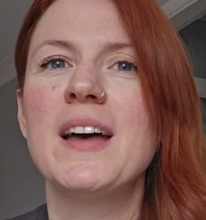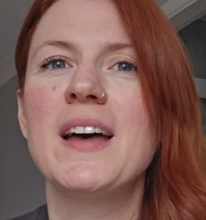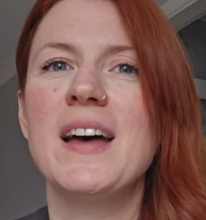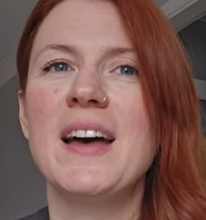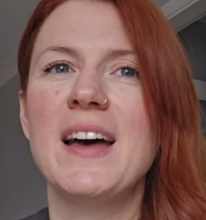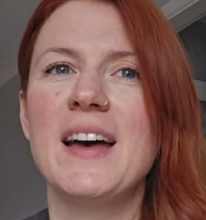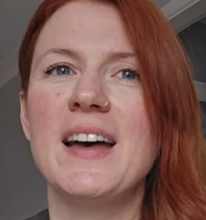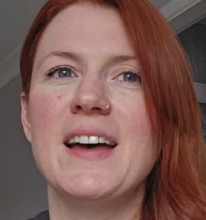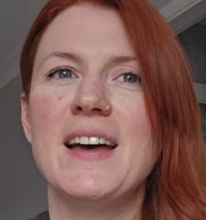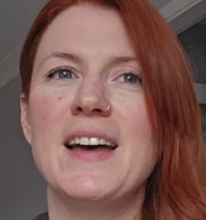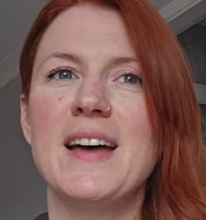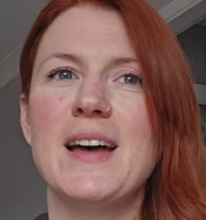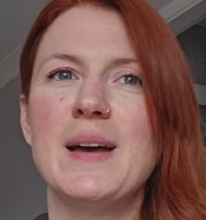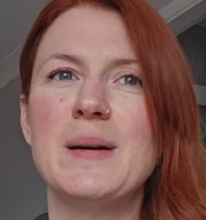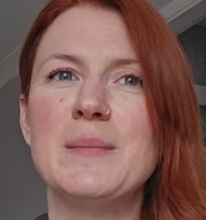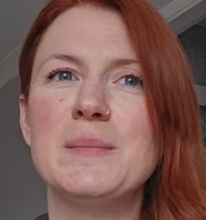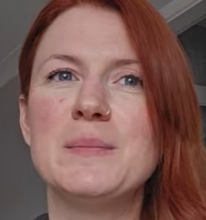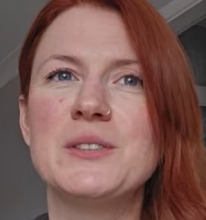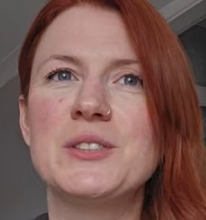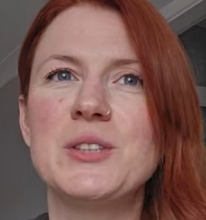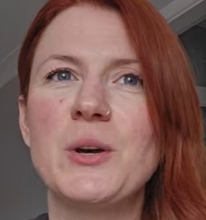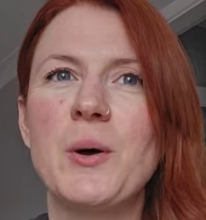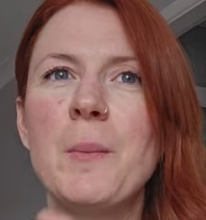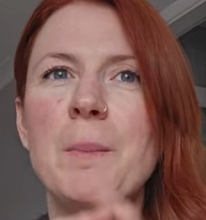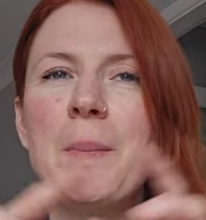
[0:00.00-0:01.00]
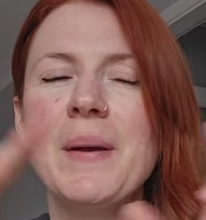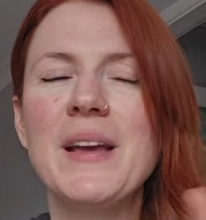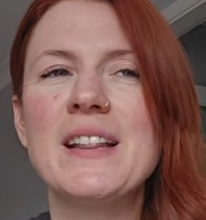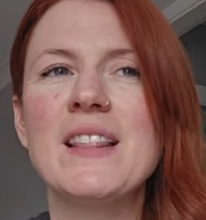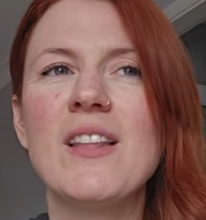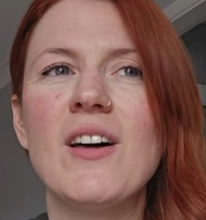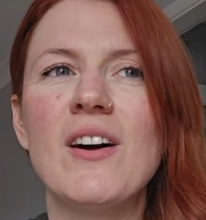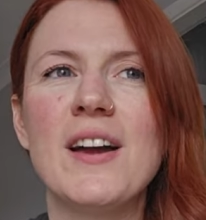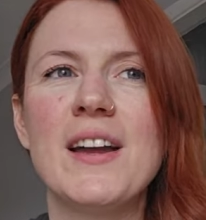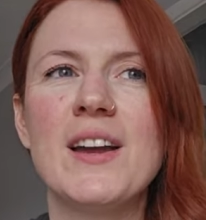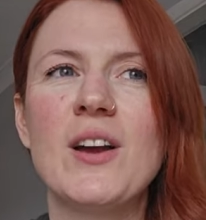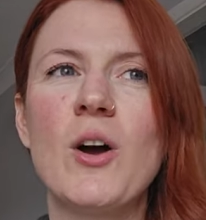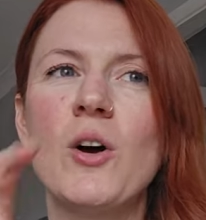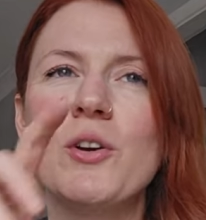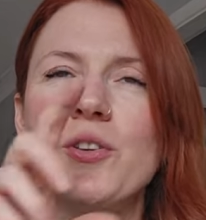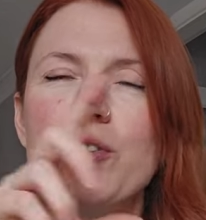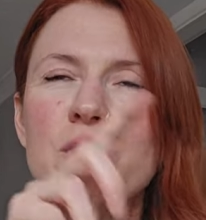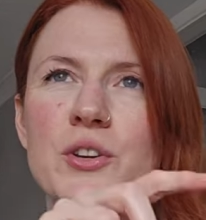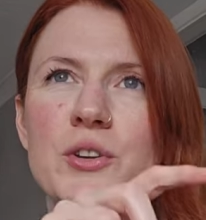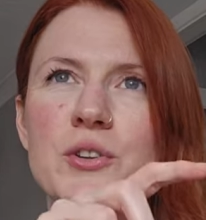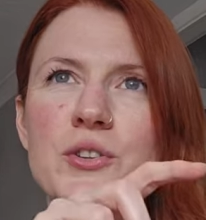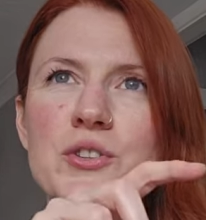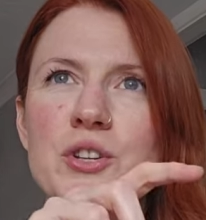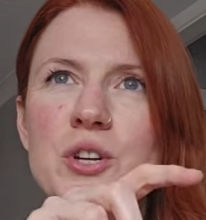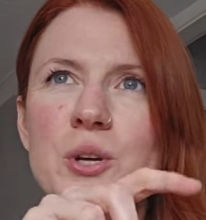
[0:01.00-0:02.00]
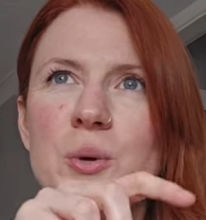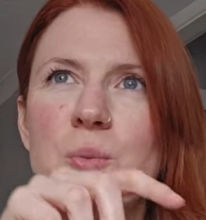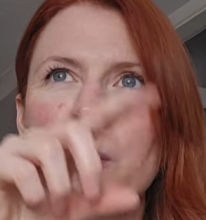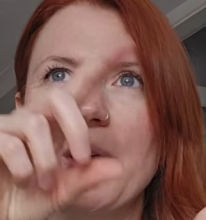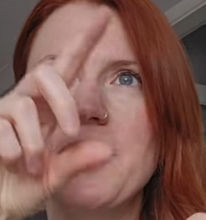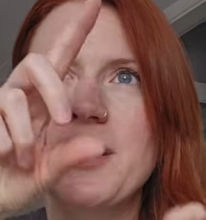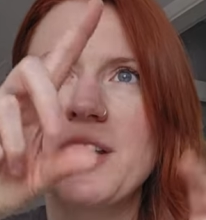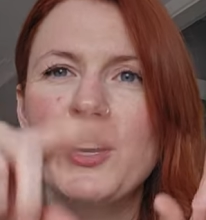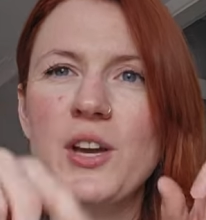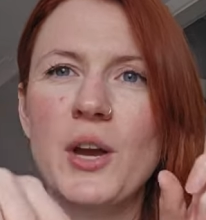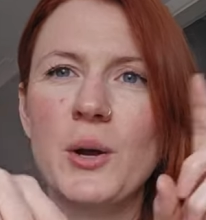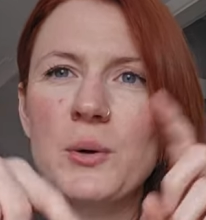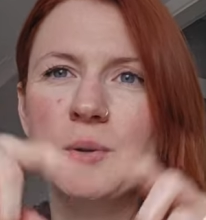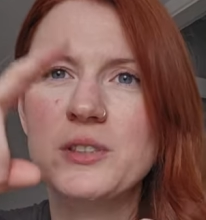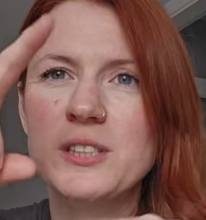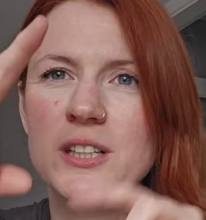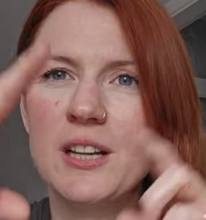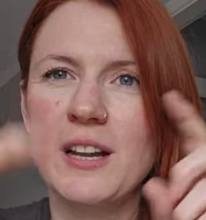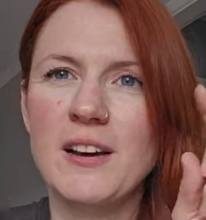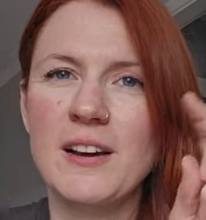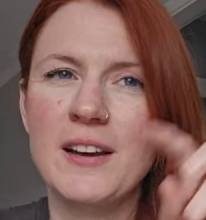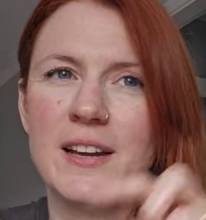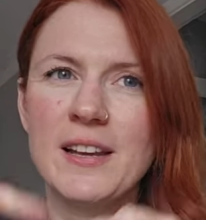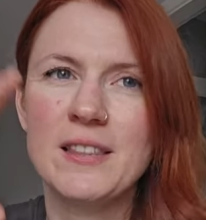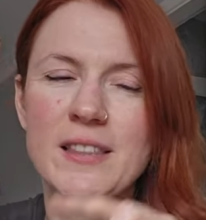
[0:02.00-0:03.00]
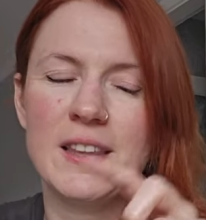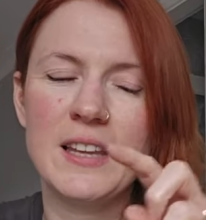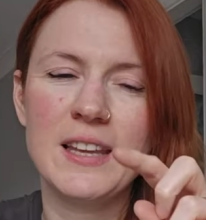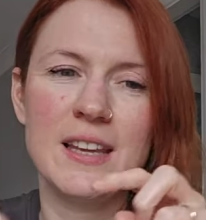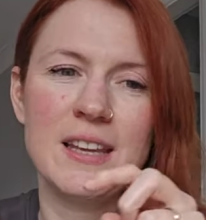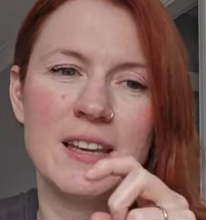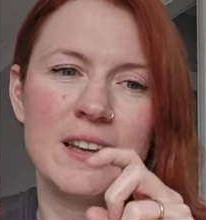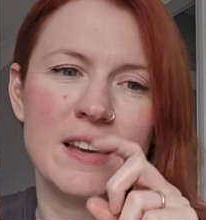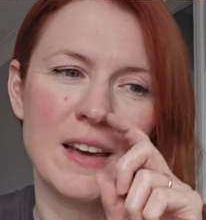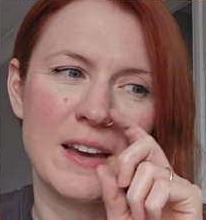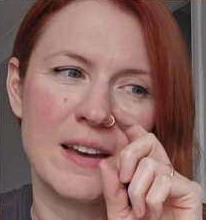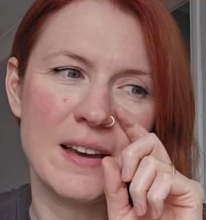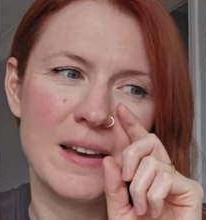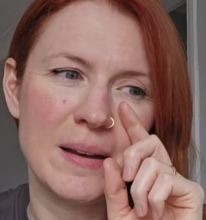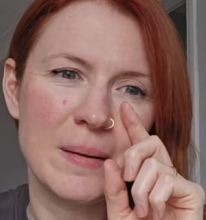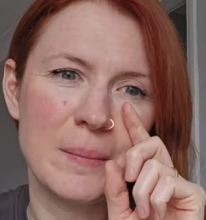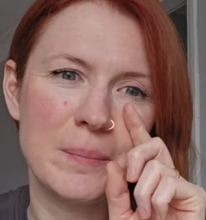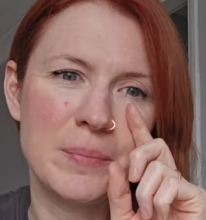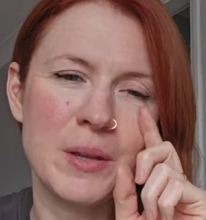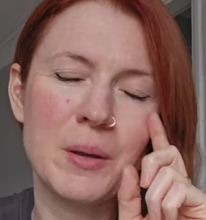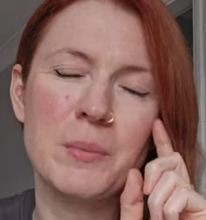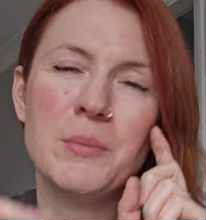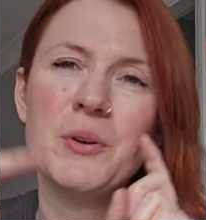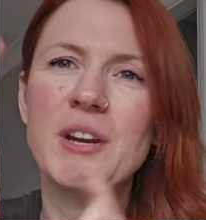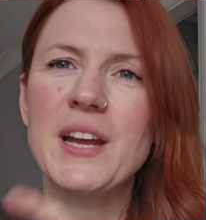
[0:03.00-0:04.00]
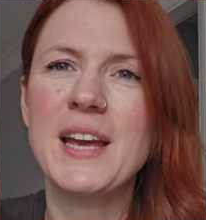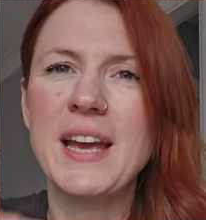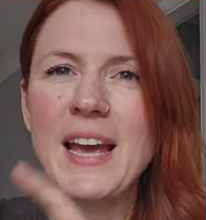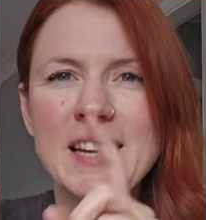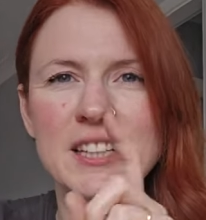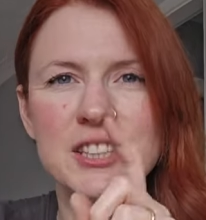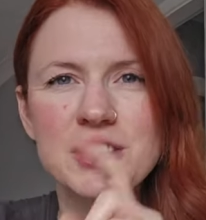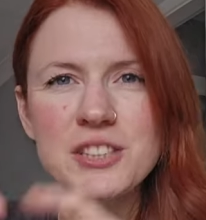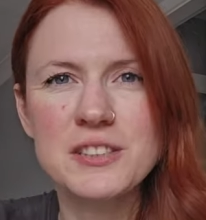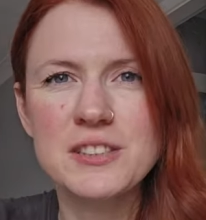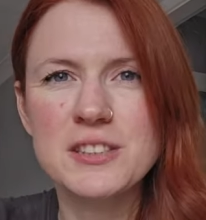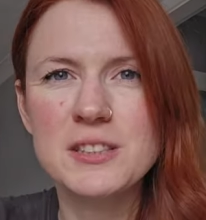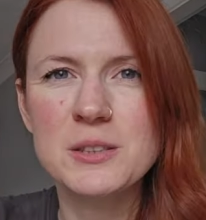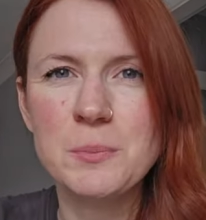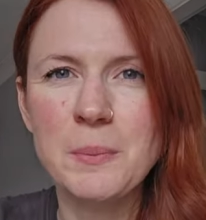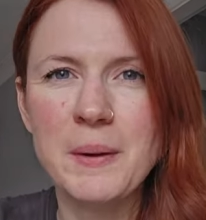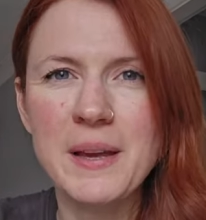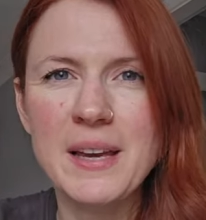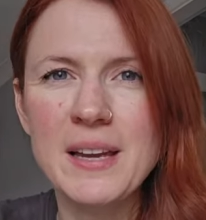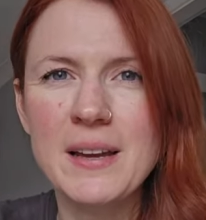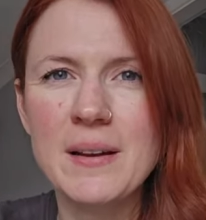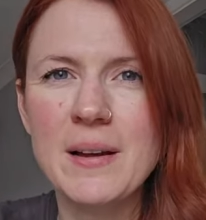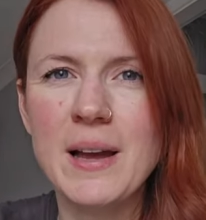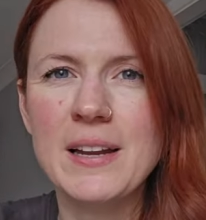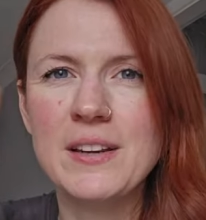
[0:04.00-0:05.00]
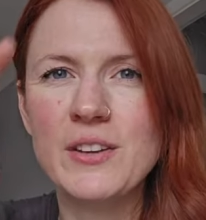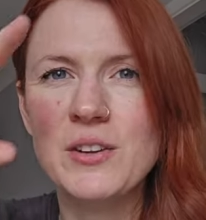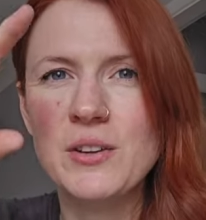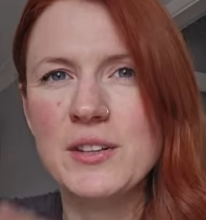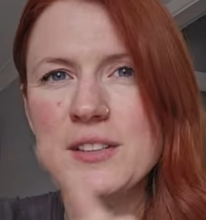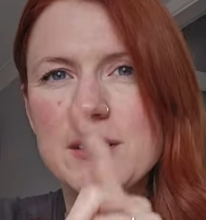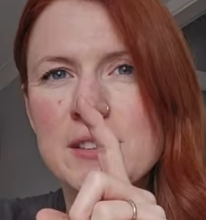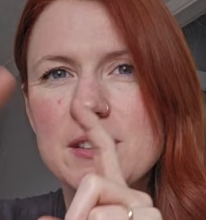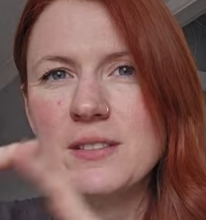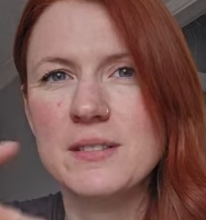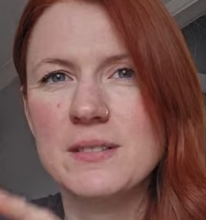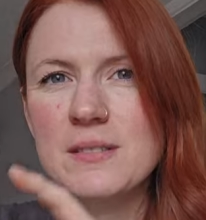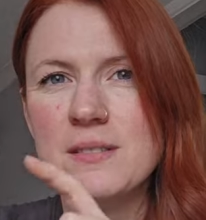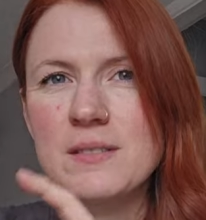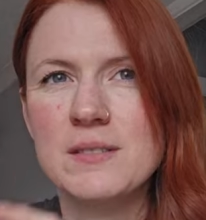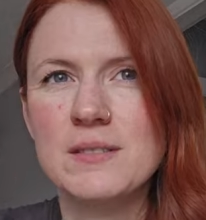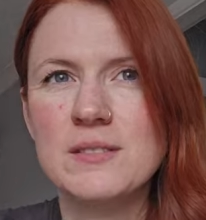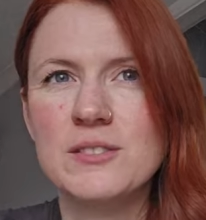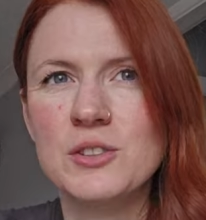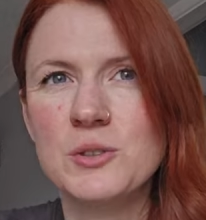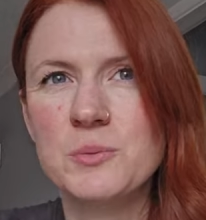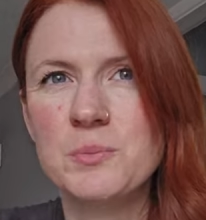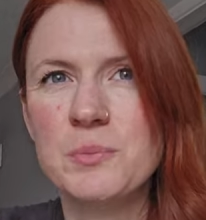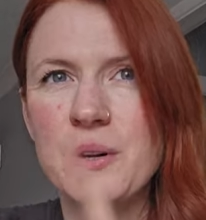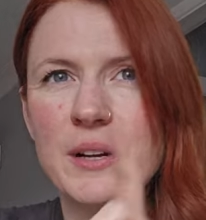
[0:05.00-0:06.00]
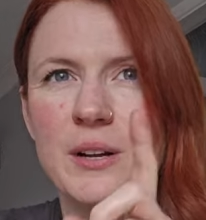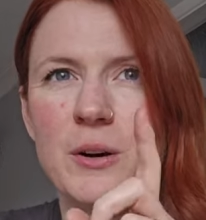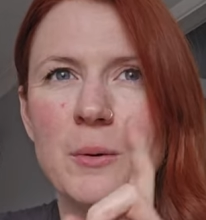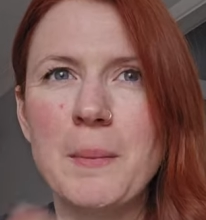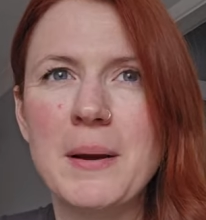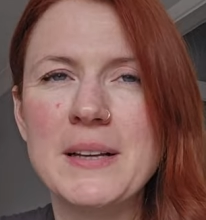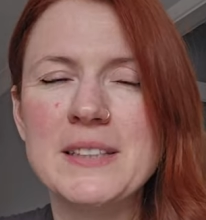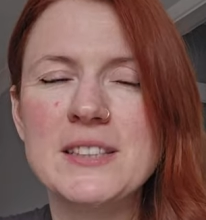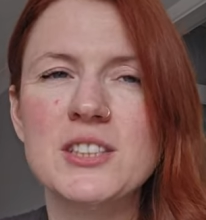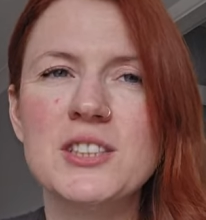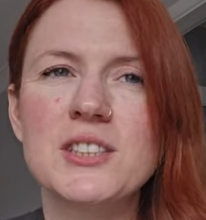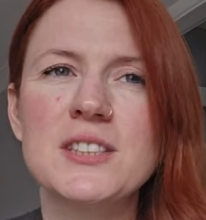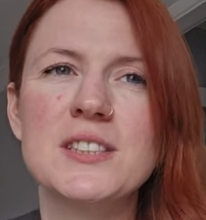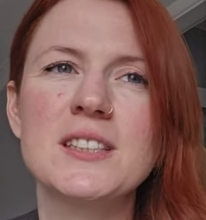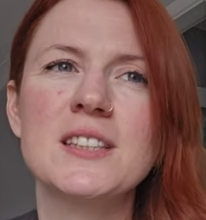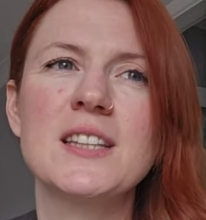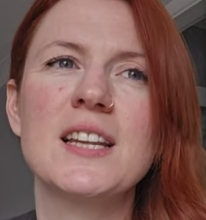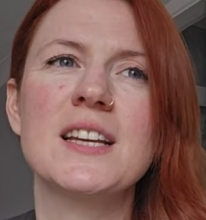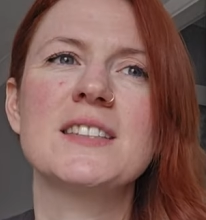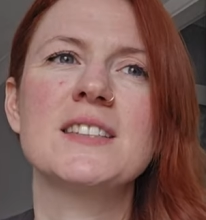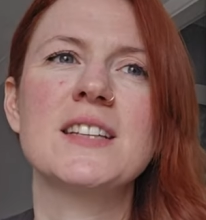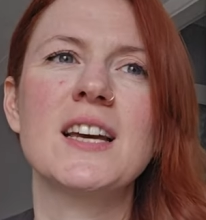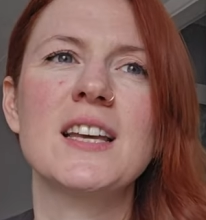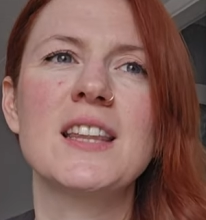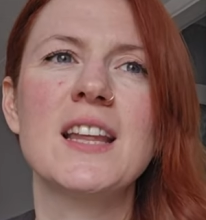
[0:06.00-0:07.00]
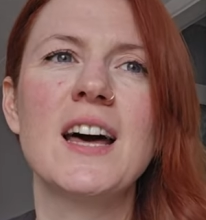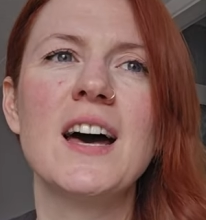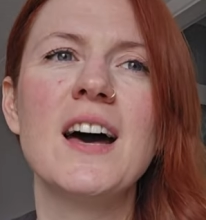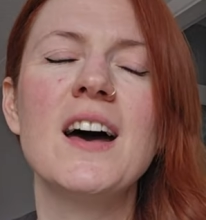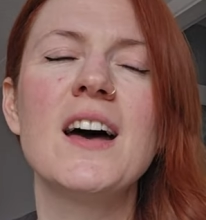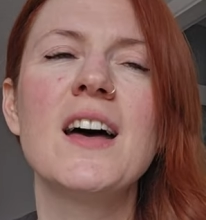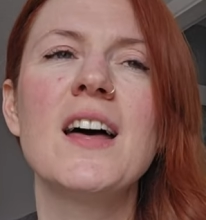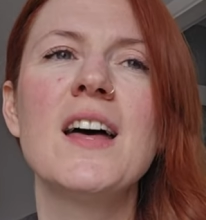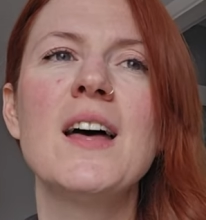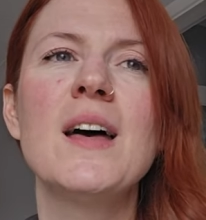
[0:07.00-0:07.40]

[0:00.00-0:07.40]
Um, so a bit like on YouTube where you can go to like the um, communications bit and you can just put little messages and things like that.